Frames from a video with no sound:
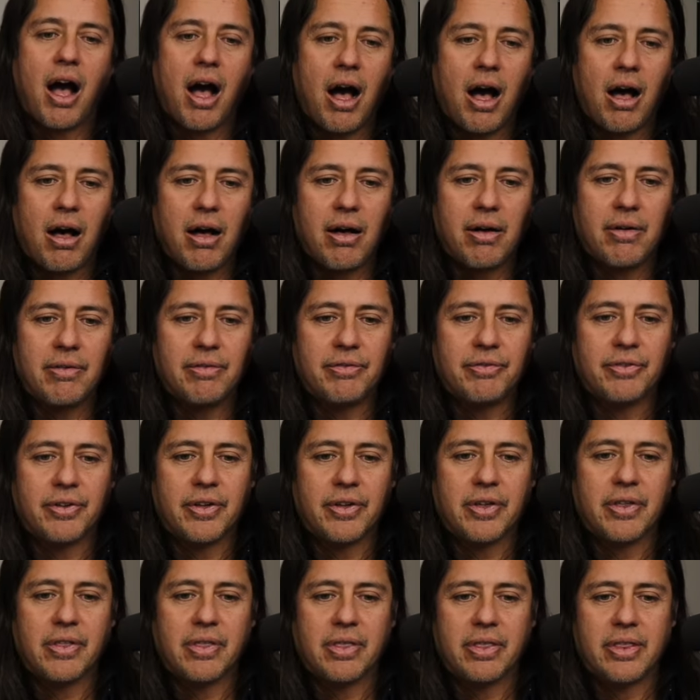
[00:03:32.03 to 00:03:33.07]
of
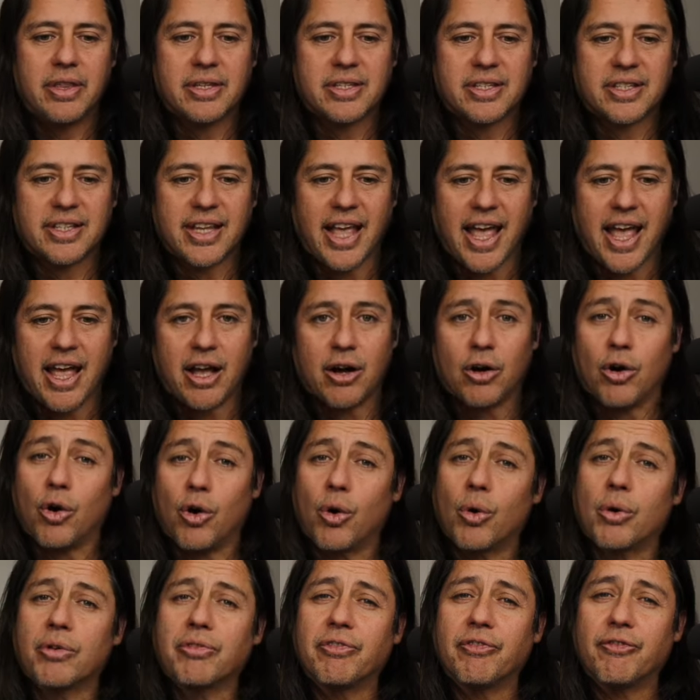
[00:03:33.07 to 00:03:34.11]
the scale
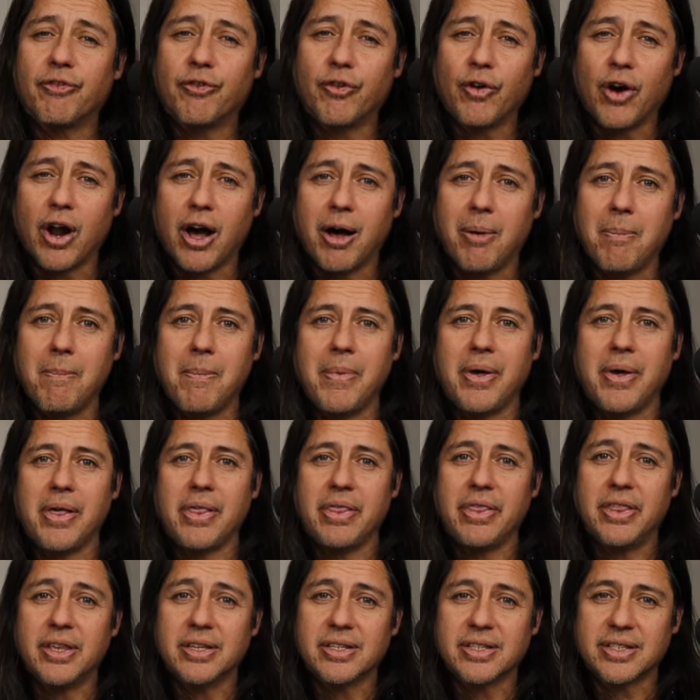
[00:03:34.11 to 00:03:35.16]
or from
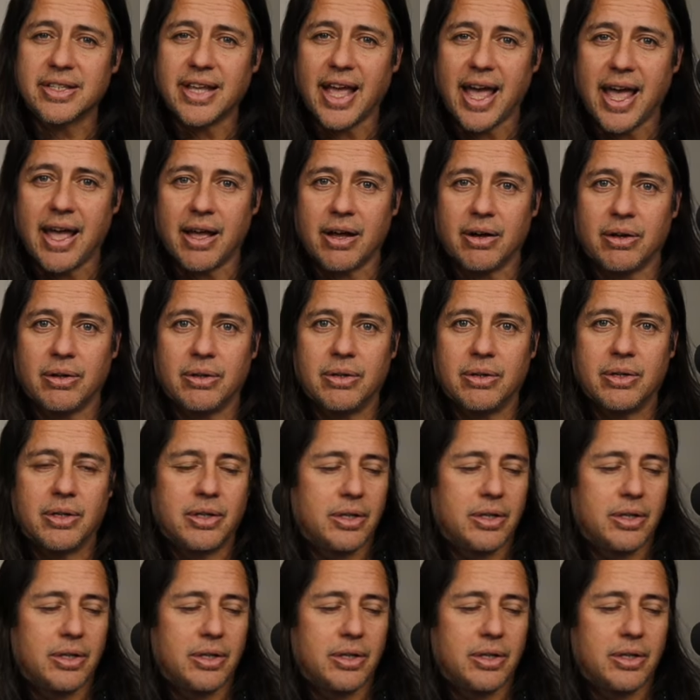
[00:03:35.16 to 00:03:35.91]
the scale.